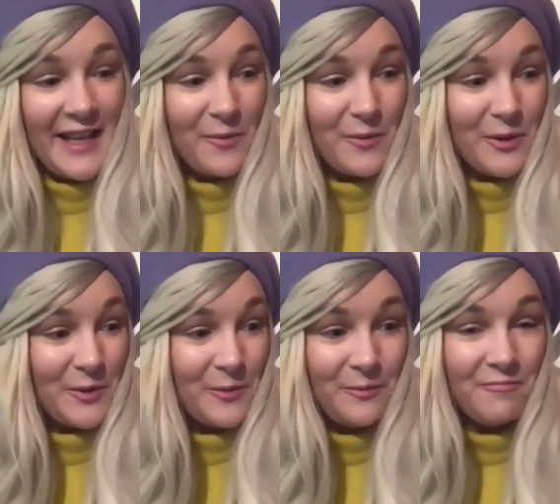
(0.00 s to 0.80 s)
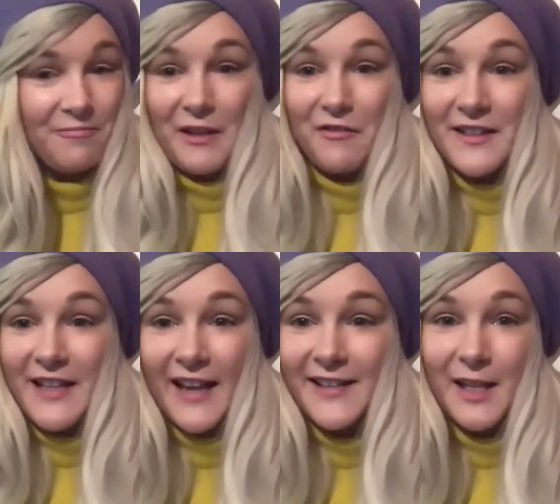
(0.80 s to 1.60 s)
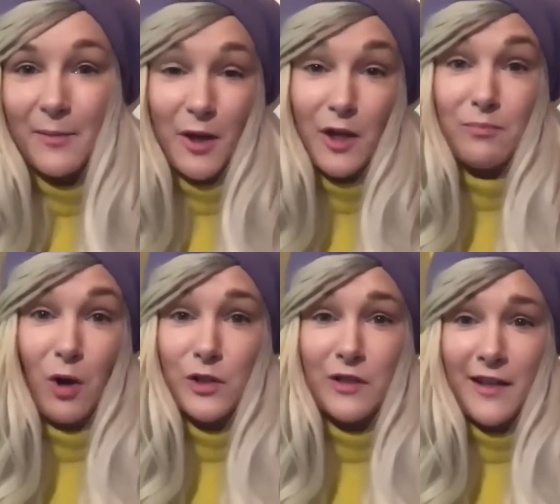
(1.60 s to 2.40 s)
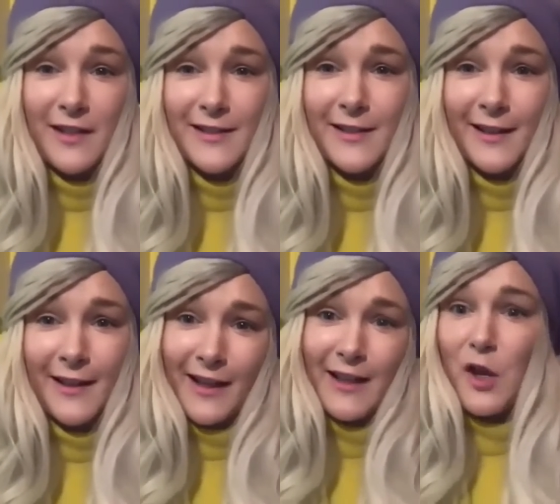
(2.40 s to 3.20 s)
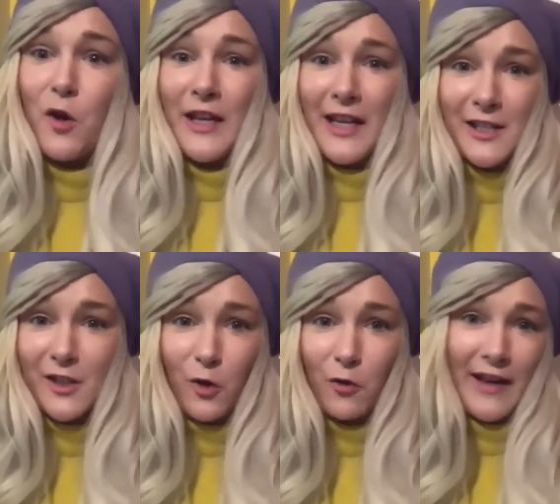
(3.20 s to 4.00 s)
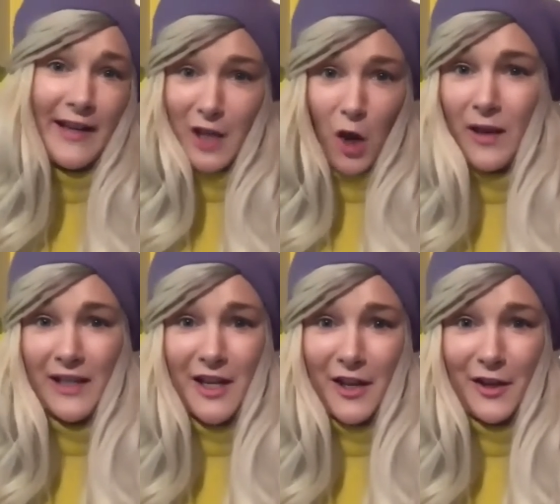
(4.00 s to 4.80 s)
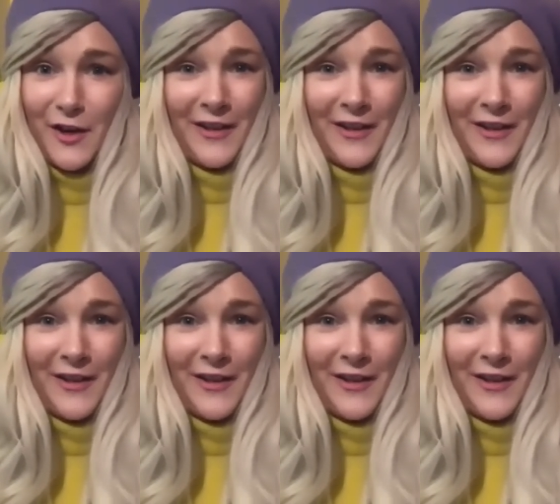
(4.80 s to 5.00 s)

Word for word: it will be fantastic because most of us in the audience already know each other